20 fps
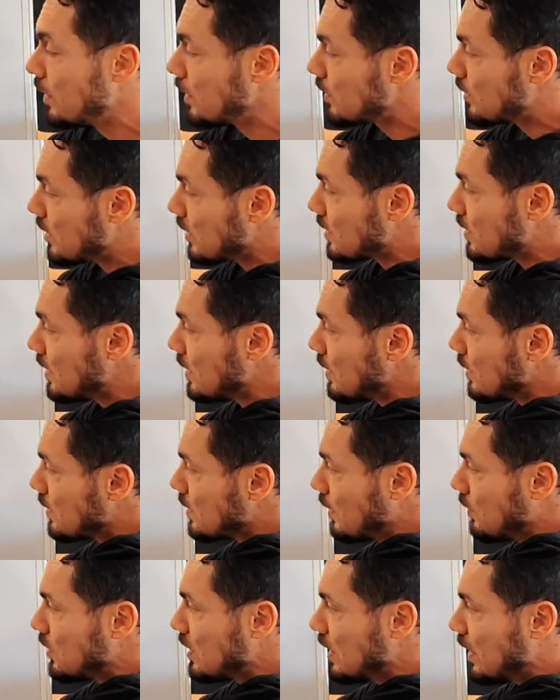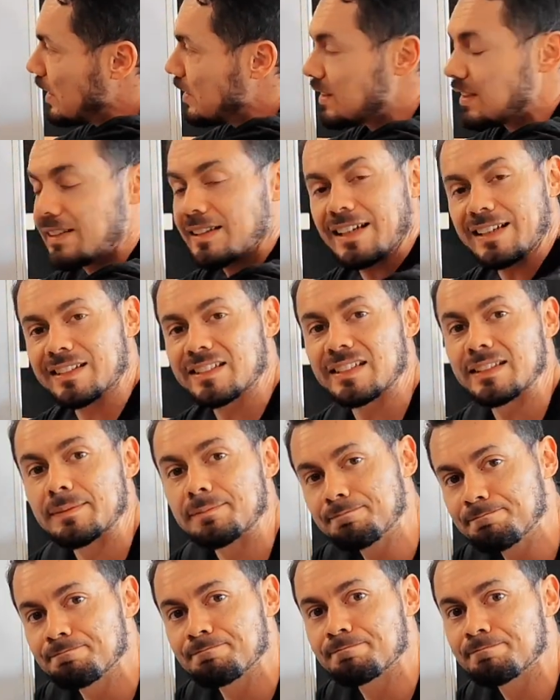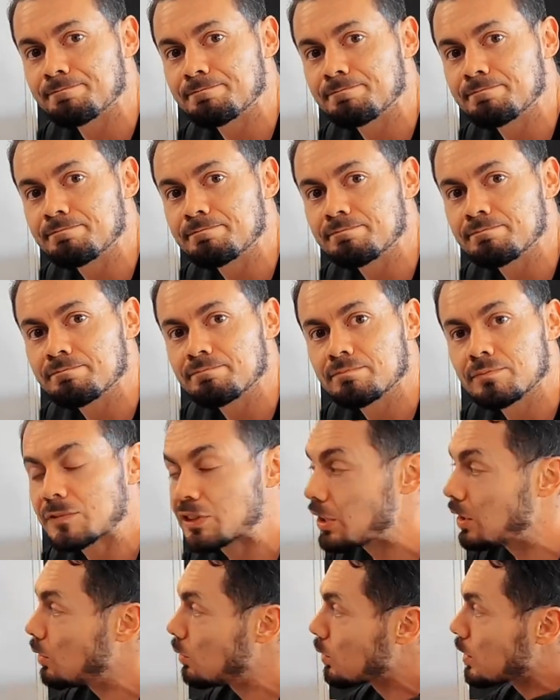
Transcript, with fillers: 16, 17, 18, 19. So